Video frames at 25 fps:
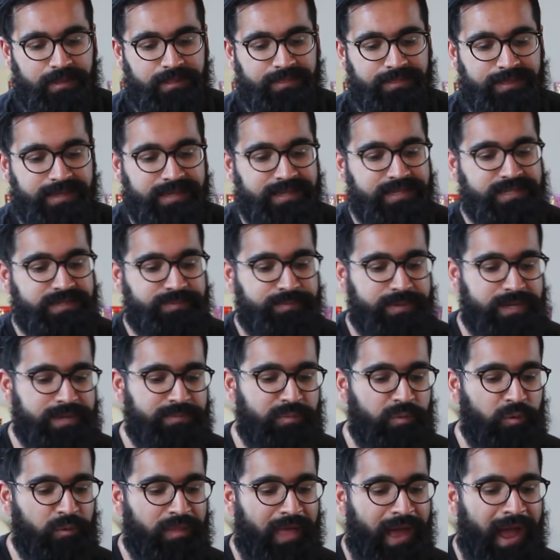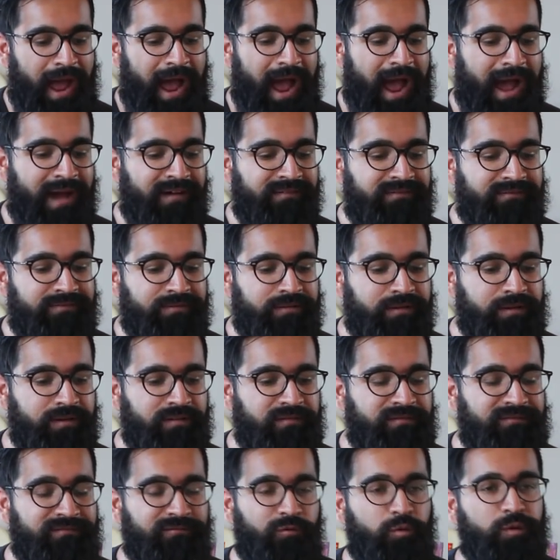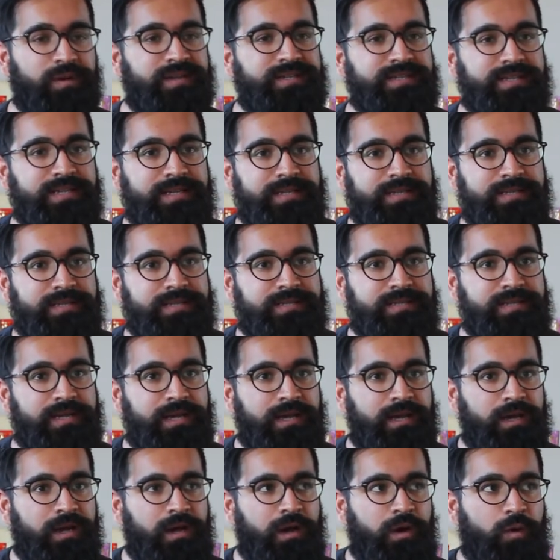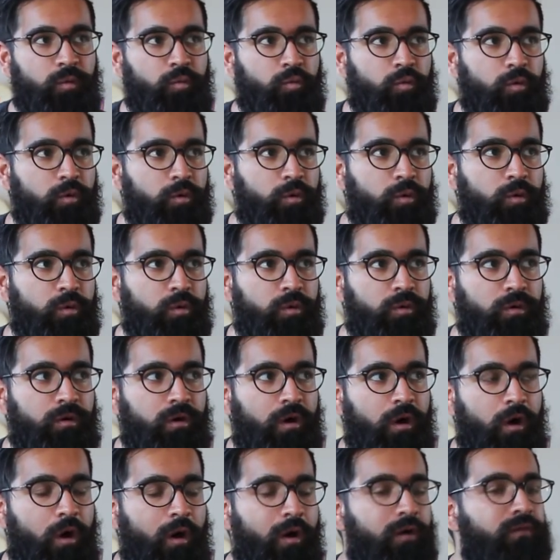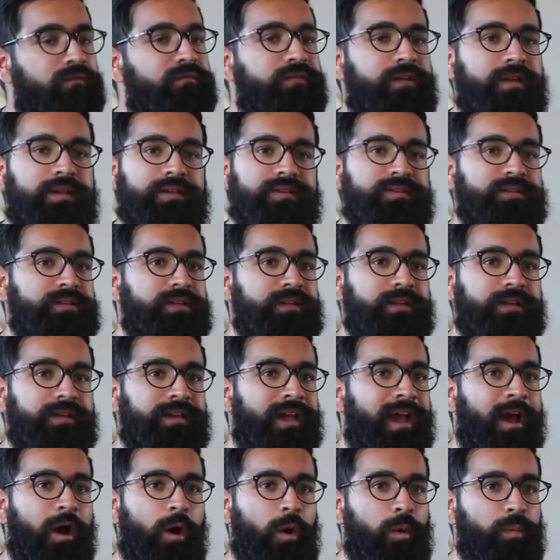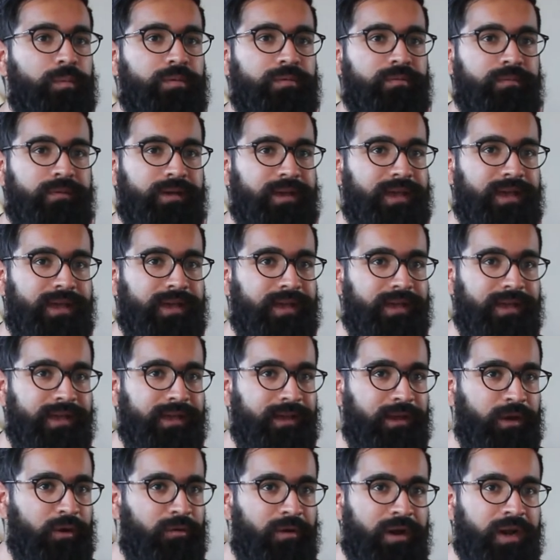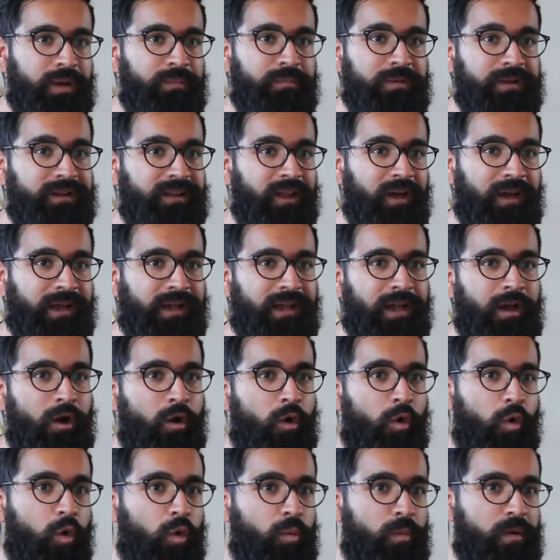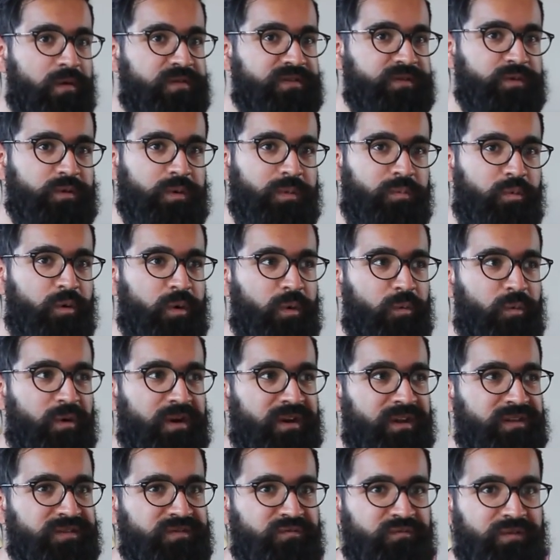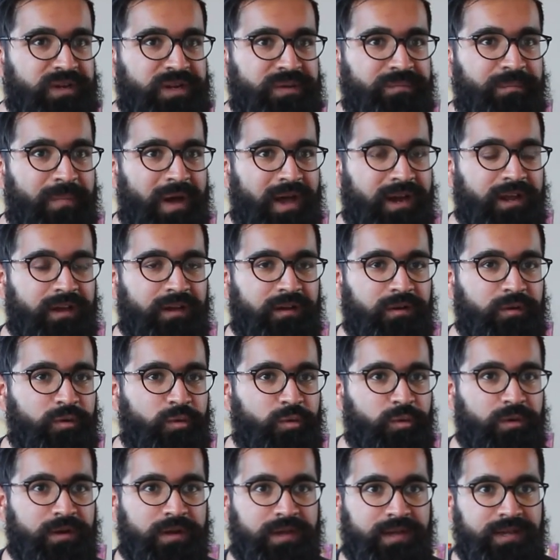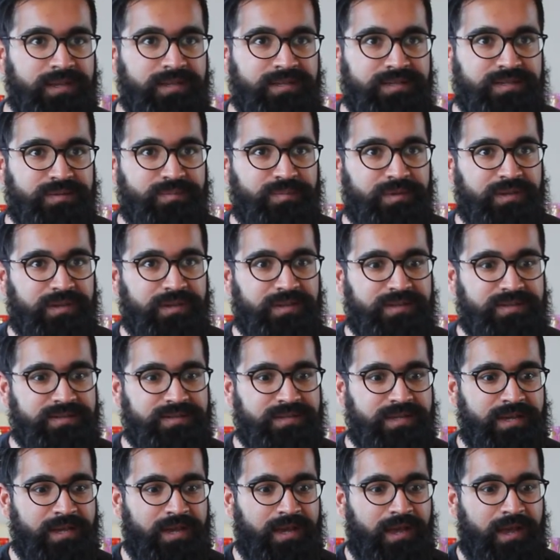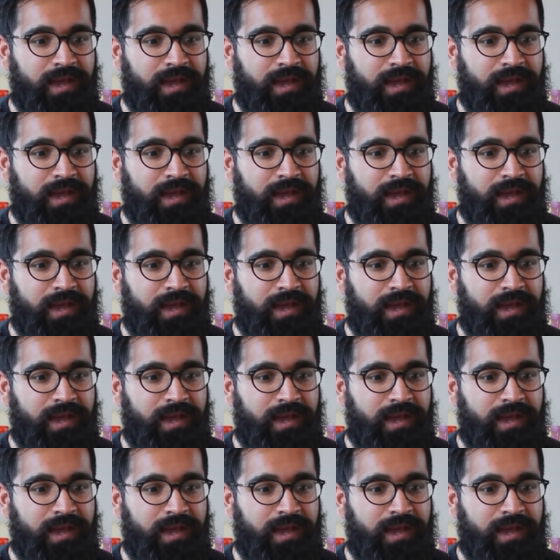These people that have voices will obviously help incredibly, like almost to a point where it doesn't really matter who it is, because